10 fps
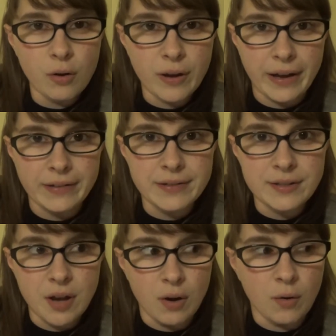okay,
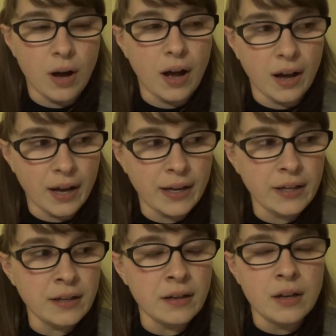so
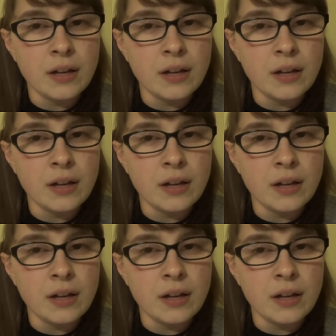I